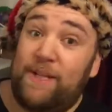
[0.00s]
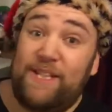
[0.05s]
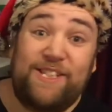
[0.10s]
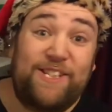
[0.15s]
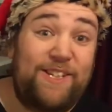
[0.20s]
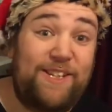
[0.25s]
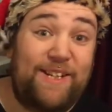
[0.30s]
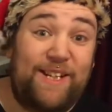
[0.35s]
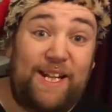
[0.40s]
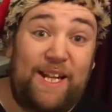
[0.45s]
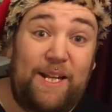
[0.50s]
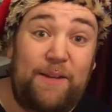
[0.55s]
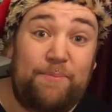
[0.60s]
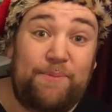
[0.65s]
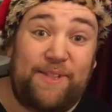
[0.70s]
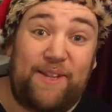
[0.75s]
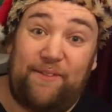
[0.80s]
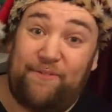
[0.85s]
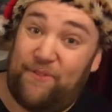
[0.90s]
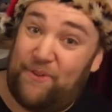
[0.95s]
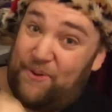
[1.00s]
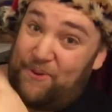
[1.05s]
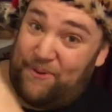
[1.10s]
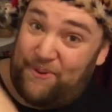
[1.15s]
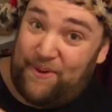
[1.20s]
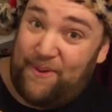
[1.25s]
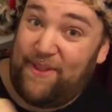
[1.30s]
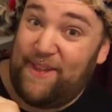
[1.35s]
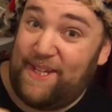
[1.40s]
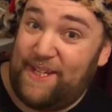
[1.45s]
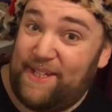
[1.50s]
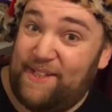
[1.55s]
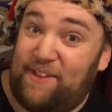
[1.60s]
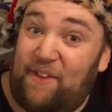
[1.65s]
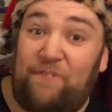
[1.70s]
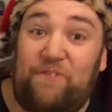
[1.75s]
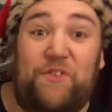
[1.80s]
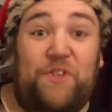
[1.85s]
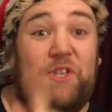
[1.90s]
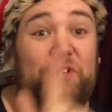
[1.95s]
insert clips of all of these
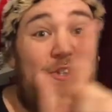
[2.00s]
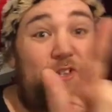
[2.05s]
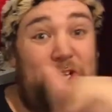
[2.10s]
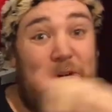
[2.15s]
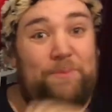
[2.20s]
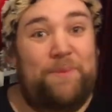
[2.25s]
for your